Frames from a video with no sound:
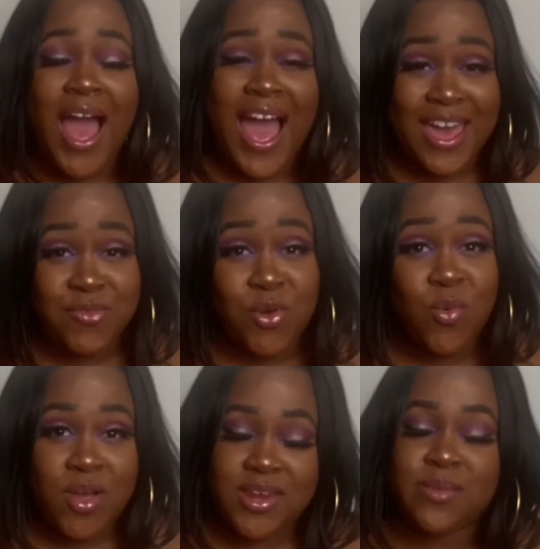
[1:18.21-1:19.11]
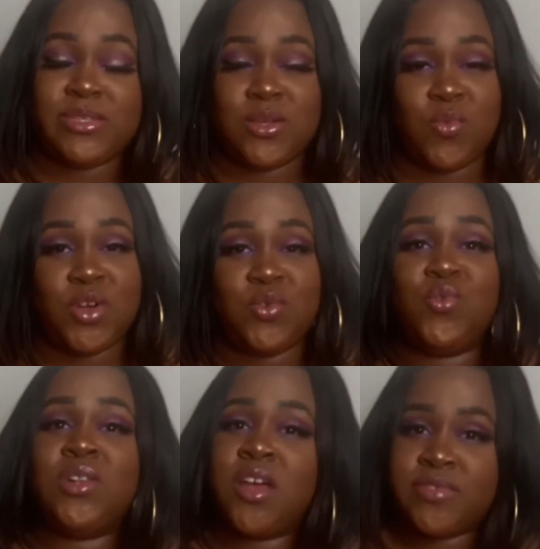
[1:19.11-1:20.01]
I, for one, am someone who
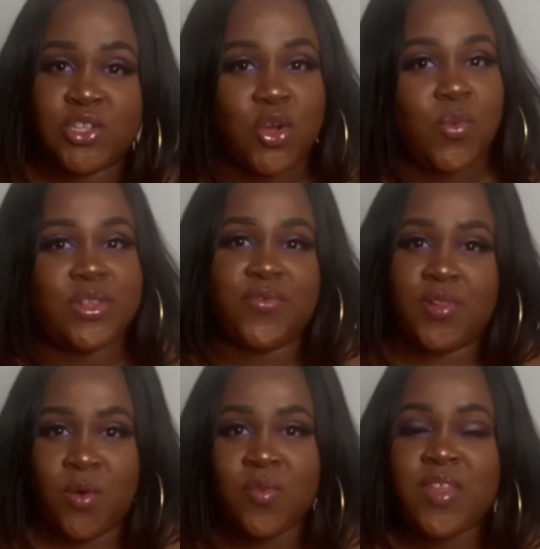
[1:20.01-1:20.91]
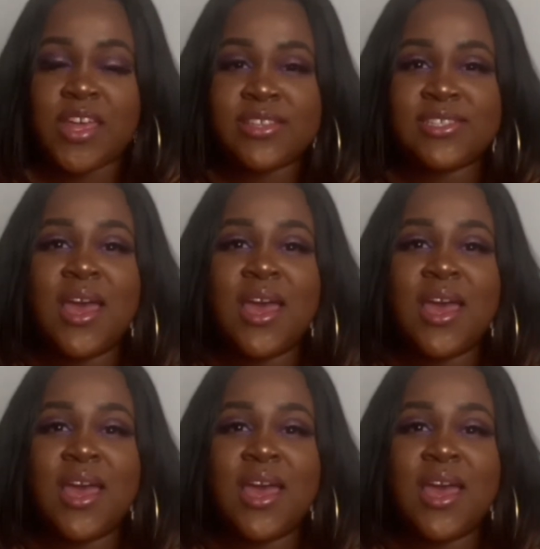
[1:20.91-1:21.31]
loves to go with the flow of things,